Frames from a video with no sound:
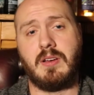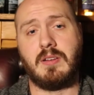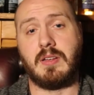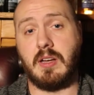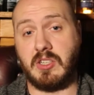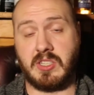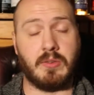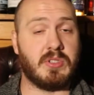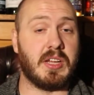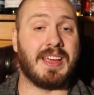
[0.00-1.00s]
Now this
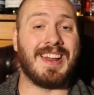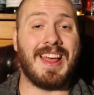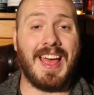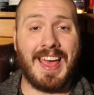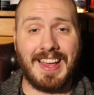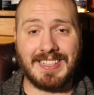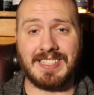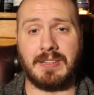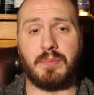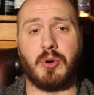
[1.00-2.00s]
sounds like an
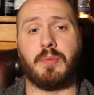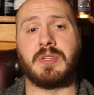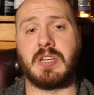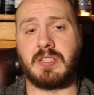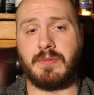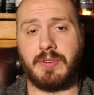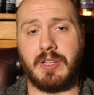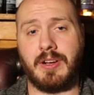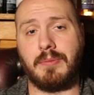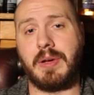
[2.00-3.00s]
excellent proposition for the
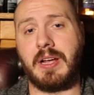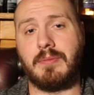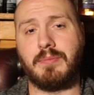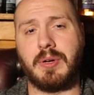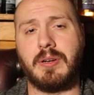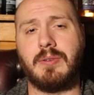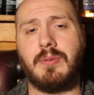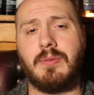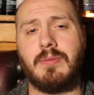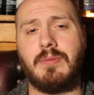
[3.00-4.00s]
young men, but
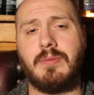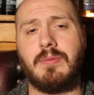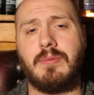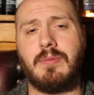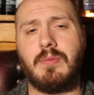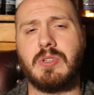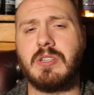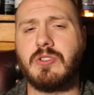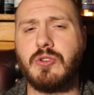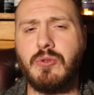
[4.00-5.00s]
was
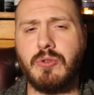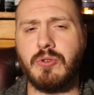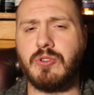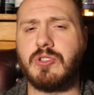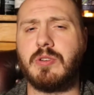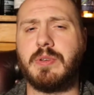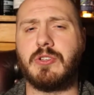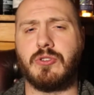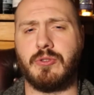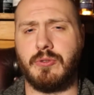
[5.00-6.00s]
it too good to be
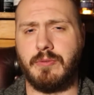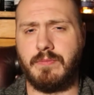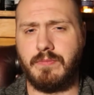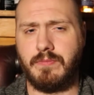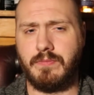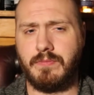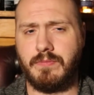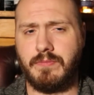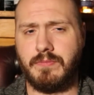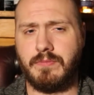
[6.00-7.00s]
true?
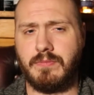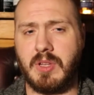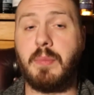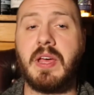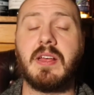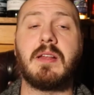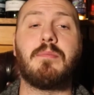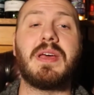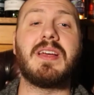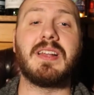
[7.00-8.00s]
The pair had
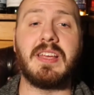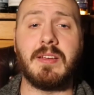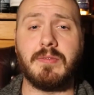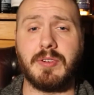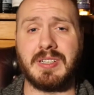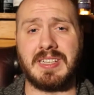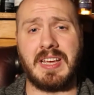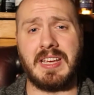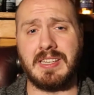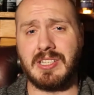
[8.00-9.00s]
barely eaten for
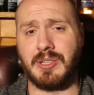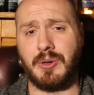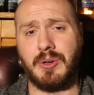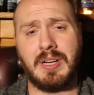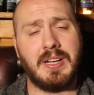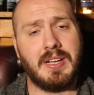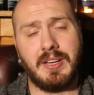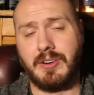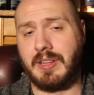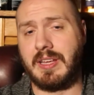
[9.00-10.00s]
days, so
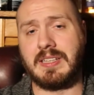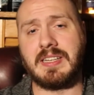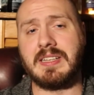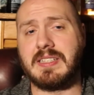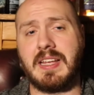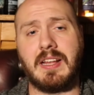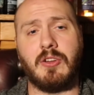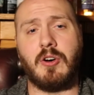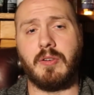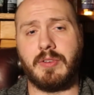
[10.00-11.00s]
really it didn't take
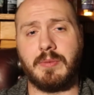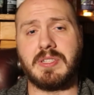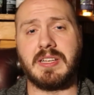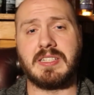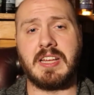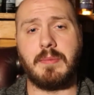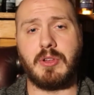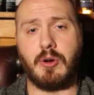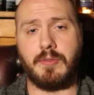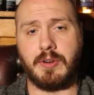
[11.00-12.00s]
long for them to accept the
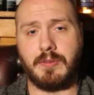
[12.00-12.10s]
offer.